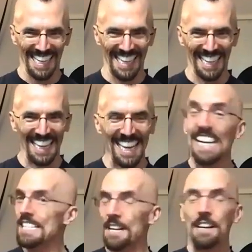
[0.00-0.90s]
Okay,
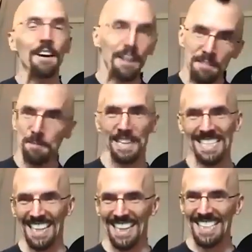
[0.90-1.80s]
so now everybody's
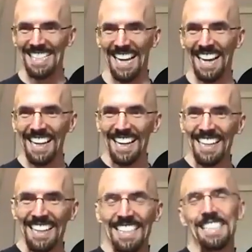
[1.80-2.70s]
going to get sick.
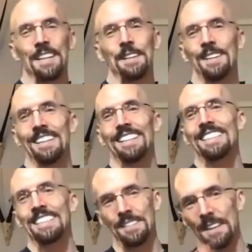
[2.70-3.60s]
So
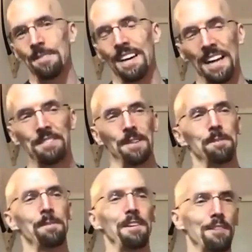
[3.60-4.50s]
I have to
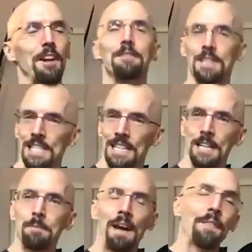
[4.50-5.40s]
be very vigilant
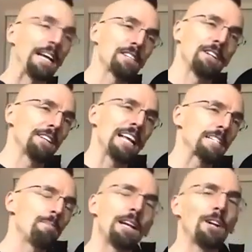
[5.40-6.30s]
about that. So that's
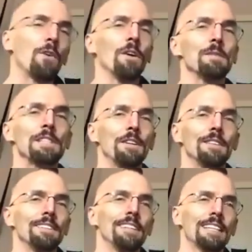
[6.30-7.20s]
been a norm. So
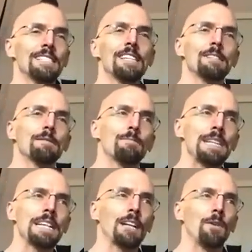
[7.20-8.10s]
that's just
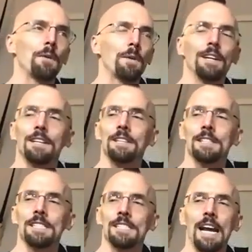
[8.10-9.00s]
basically what we're going to do
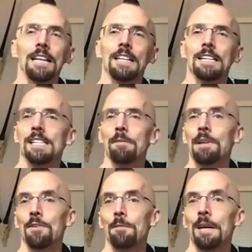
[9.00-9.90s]
is exactly the same
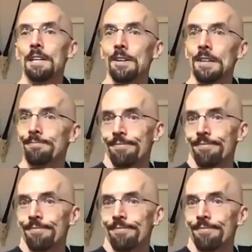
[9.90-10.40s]
thing we've been doing.